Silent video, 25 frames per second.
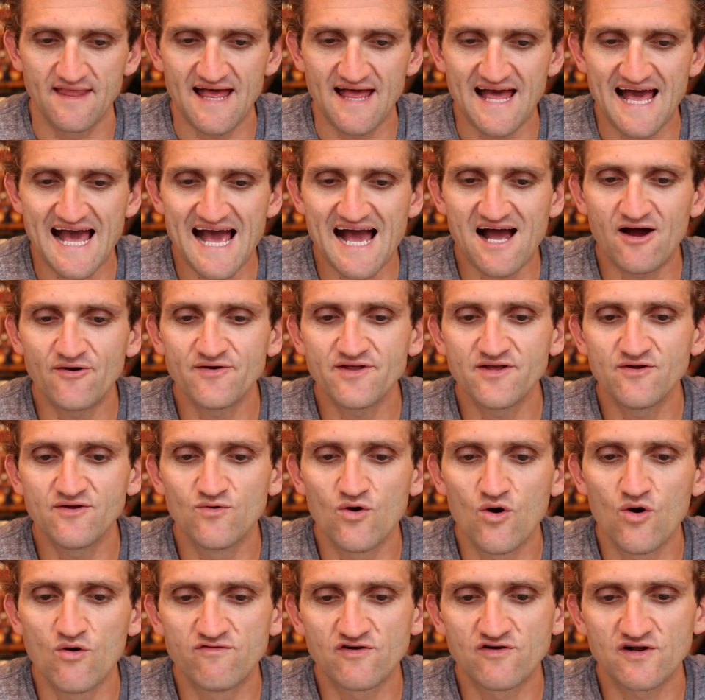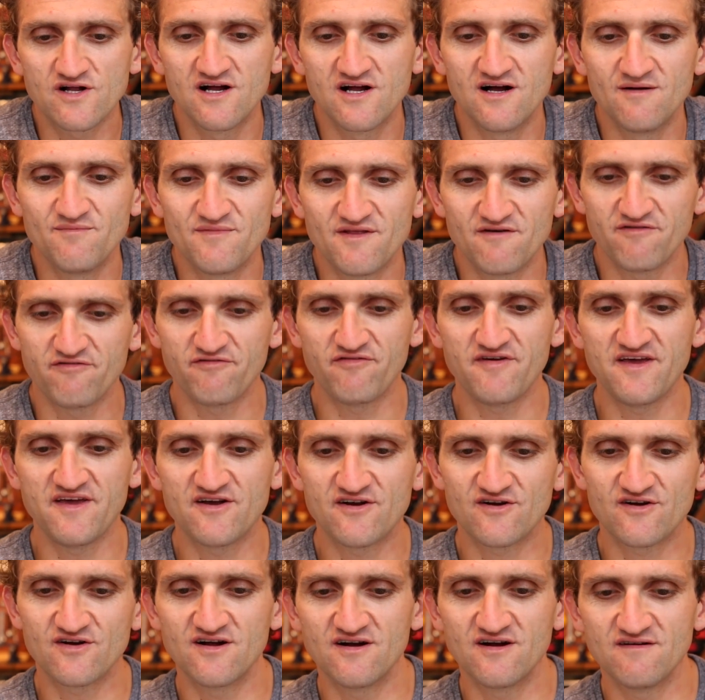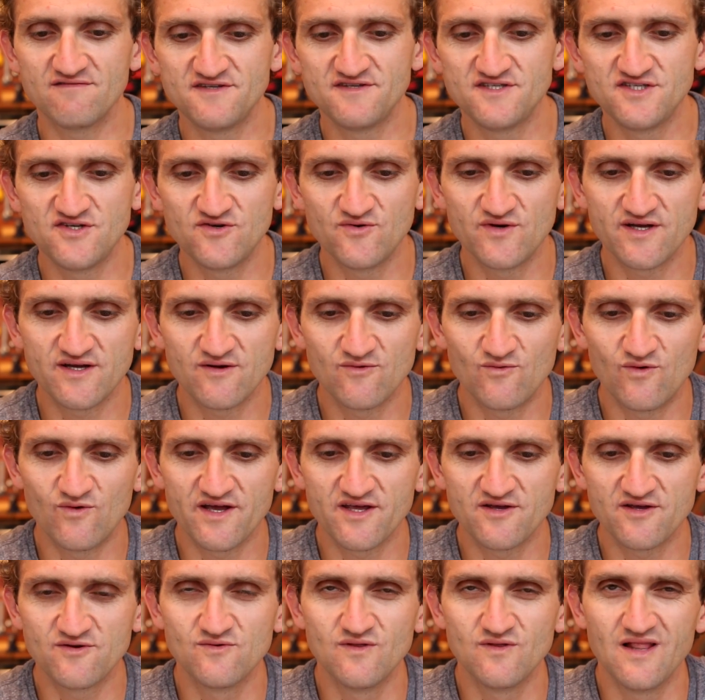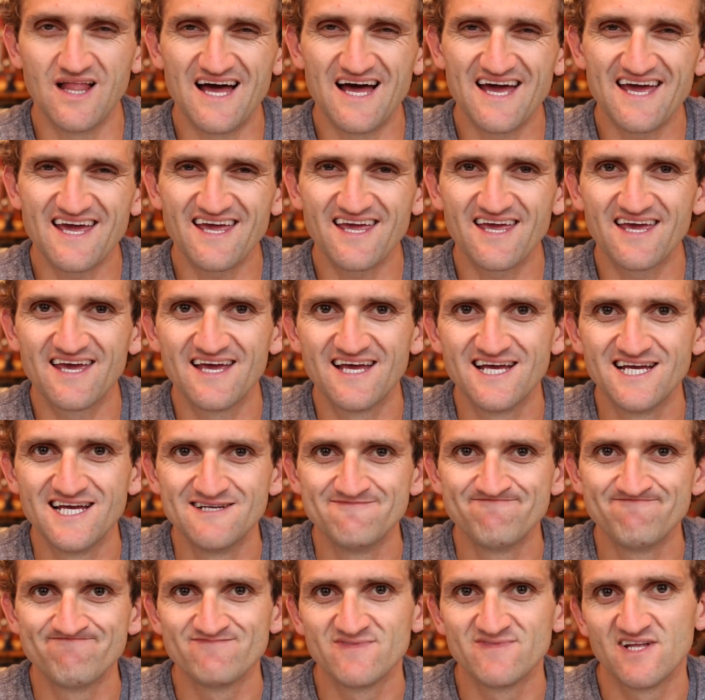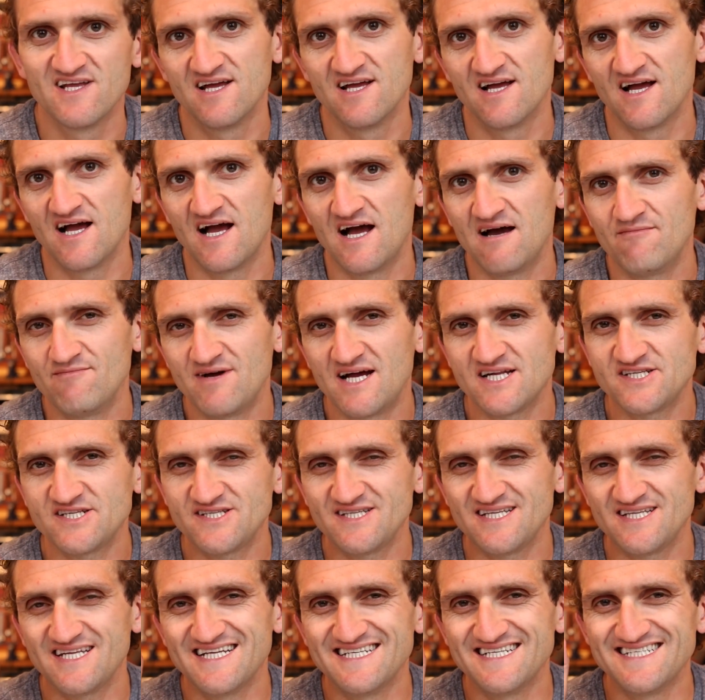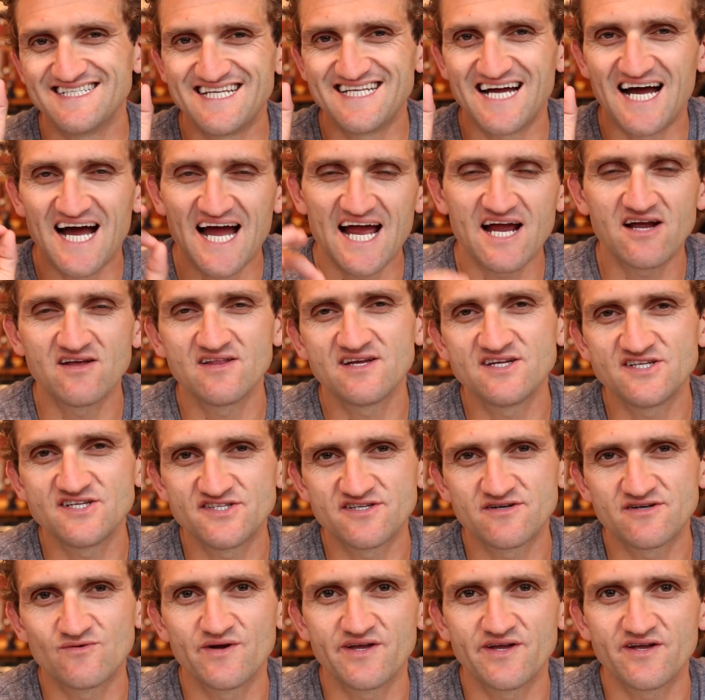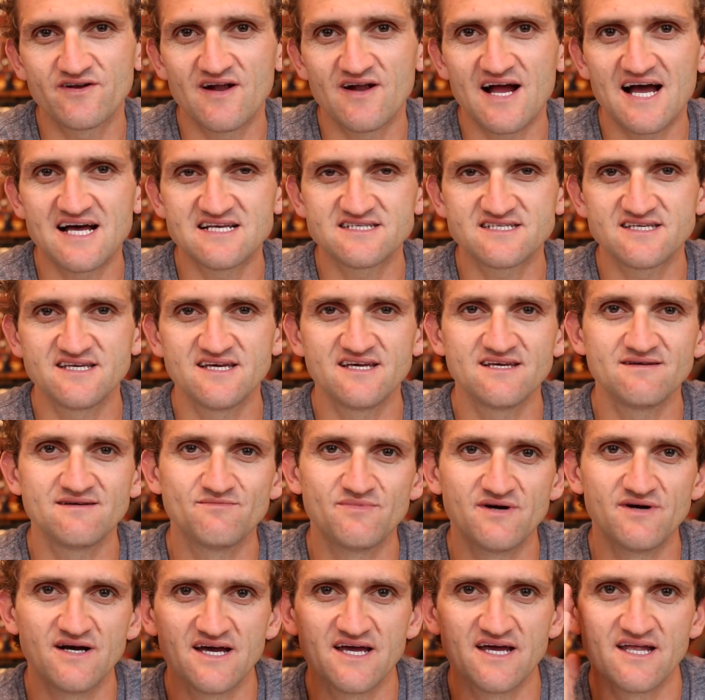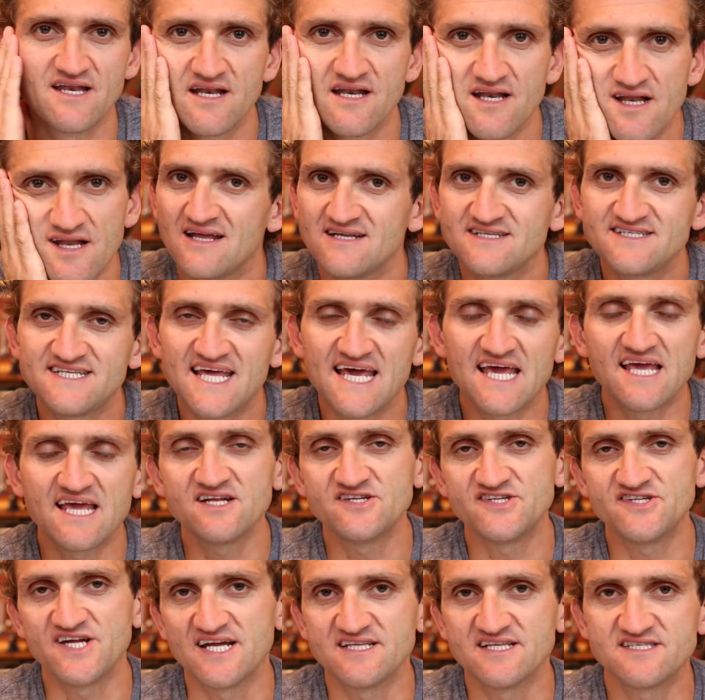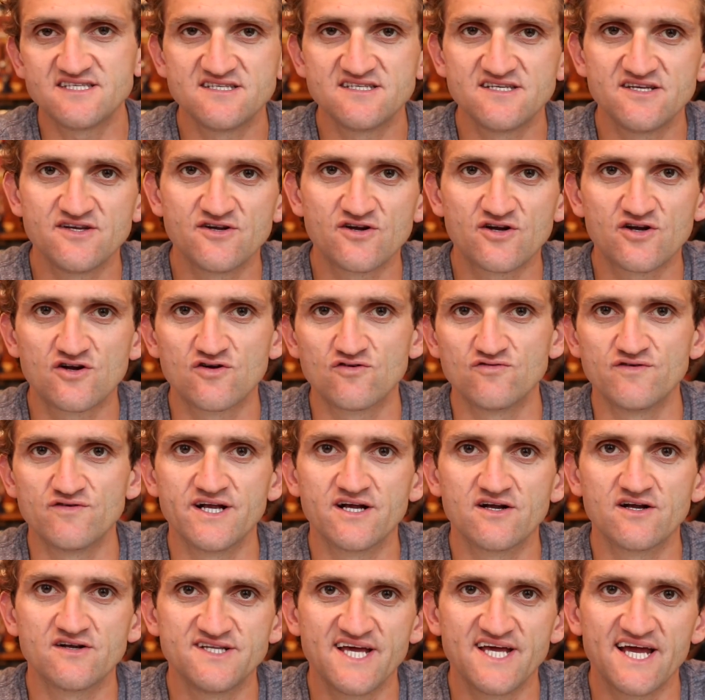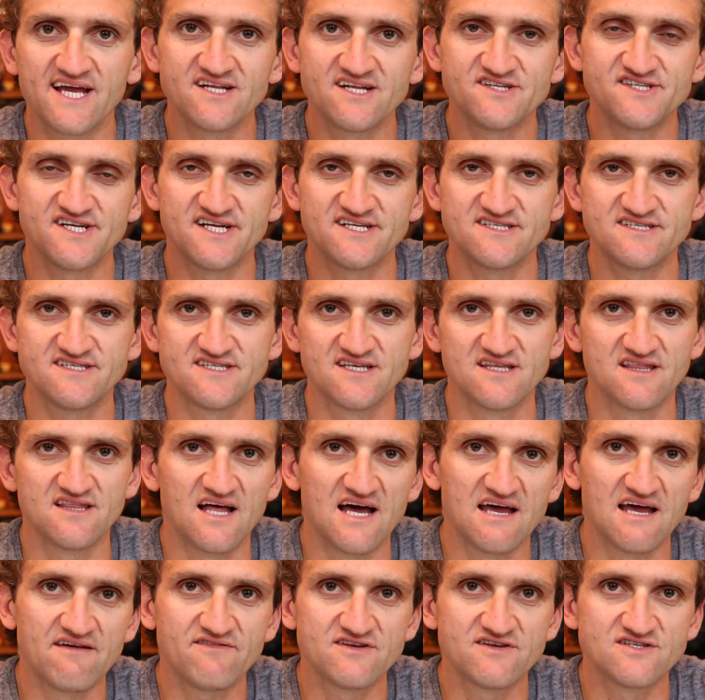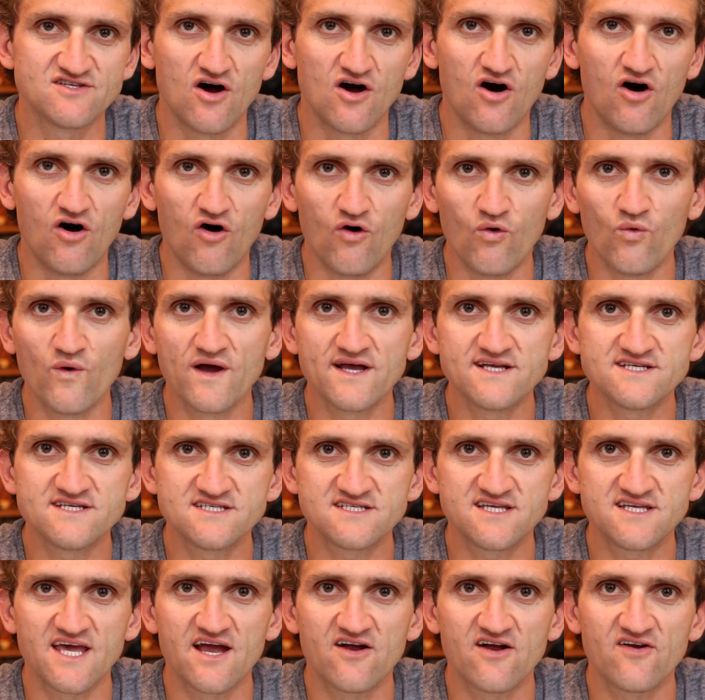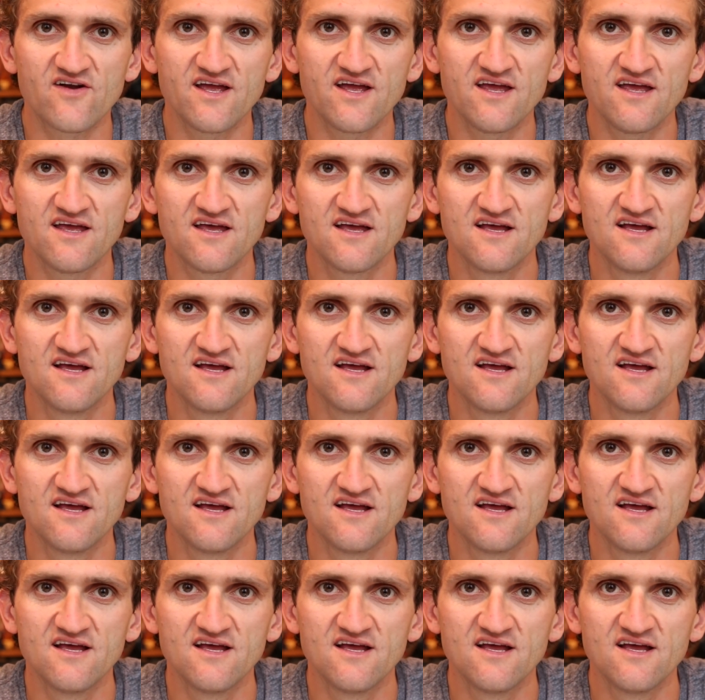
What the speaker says: How do you overcome the fear of doing what you like? I'm not entirely sure what you're asking, but taking chances in your career or taking chances in life is always scary.